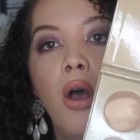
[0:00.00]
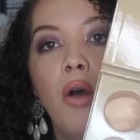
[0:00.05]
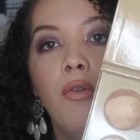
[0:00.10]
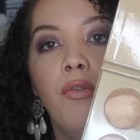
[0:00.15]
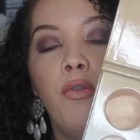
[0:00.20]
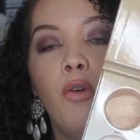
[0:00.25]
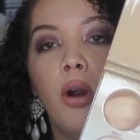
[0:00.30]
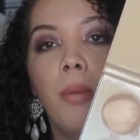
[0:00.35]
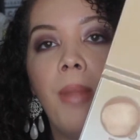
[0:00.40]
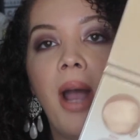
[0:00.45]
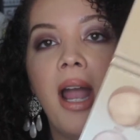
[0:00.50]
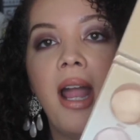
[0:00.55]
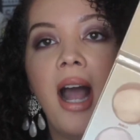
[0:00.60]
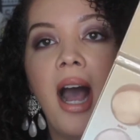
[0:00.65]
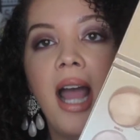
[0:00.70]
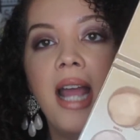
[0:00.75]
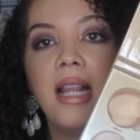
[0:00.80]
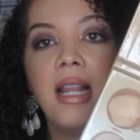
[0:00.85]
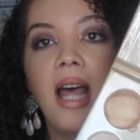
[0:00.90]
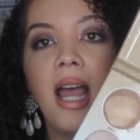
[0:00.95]
for my
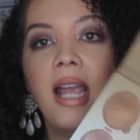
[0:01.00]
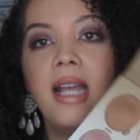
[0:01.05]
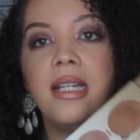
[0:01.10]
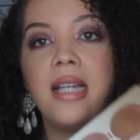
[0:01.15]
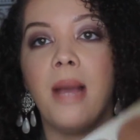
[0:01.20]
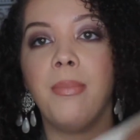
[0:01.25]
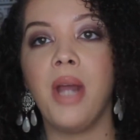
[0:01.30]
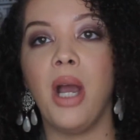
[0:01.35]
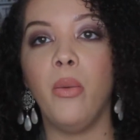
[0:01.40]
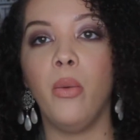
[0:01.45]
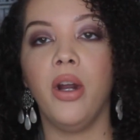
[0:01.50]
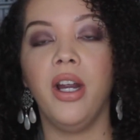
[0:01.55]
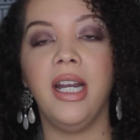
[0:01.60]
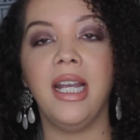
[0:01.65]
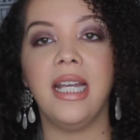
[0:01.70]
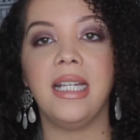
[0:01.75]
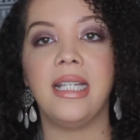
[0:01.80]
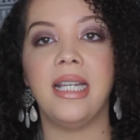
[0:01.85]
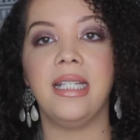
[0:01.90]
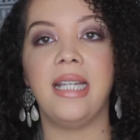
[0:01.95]
highlight. I'm not
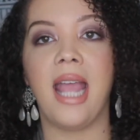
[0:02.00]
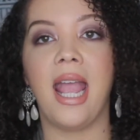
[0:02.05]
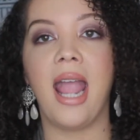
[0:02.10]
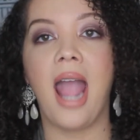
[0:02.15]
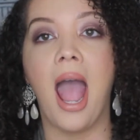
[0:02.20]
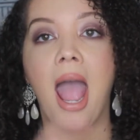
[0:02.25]
wearing it today.